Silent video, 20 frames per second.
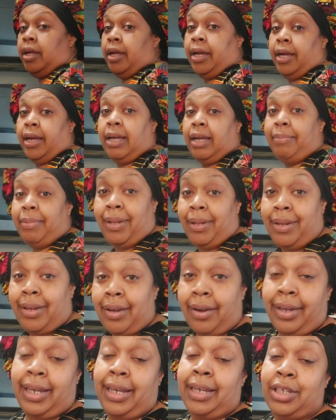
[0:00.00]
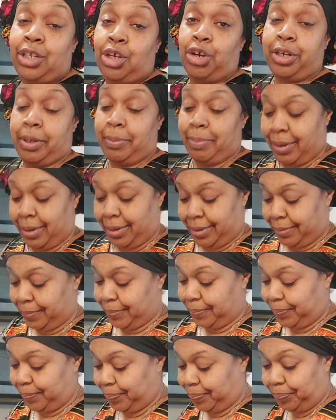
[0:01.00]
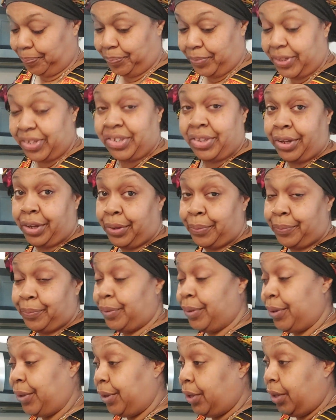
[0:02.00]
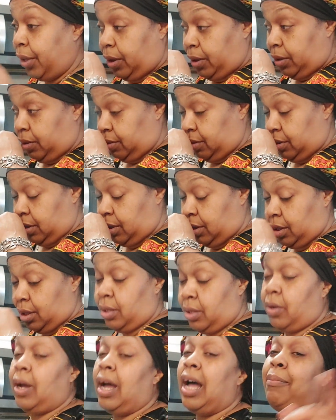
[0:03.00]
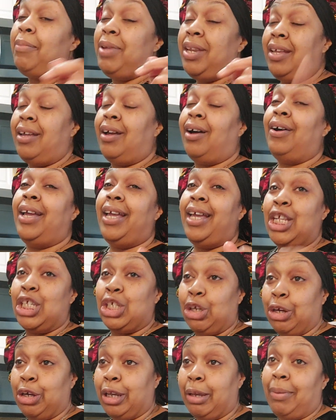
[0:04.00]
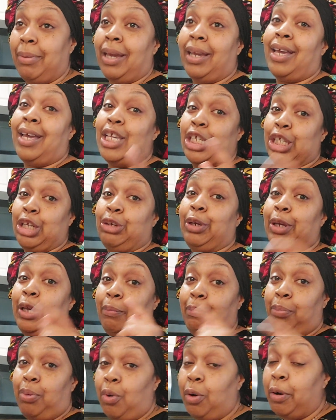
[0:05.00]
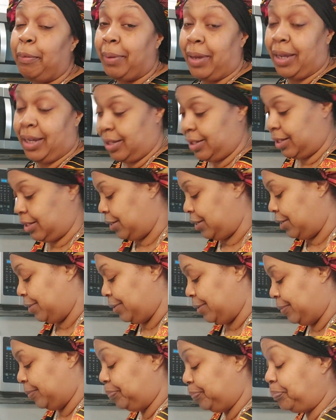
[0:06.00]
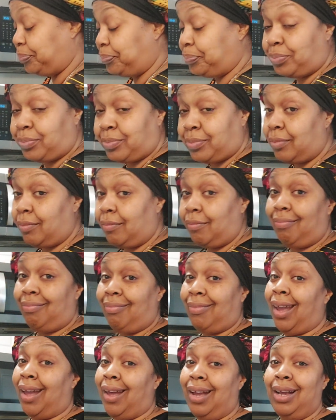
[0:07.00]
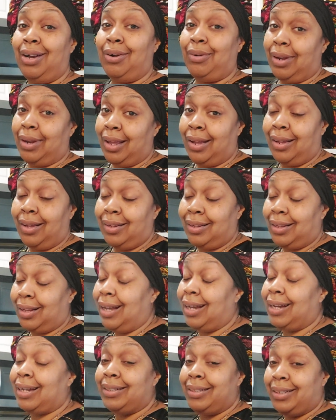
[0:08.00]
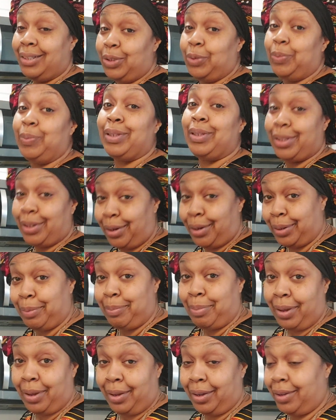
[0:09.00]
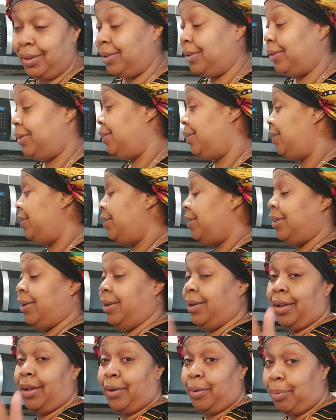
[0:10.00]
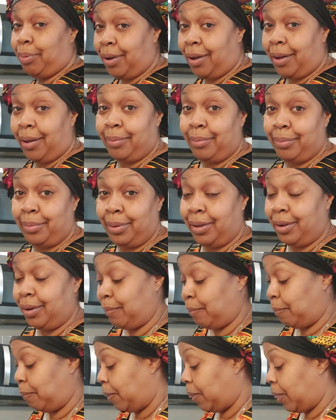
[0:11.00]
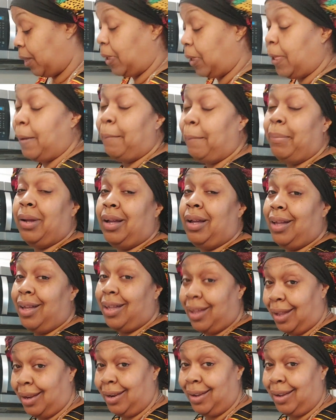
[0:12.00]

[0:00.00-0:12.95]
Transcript: How many of y'all eat turkey bacon still? How many of y'all eat turkey bacon and still eat pork bacon still? Ain't gonna lie, I can deal with the turkey bacon. Ain't no problem with it. But, honey,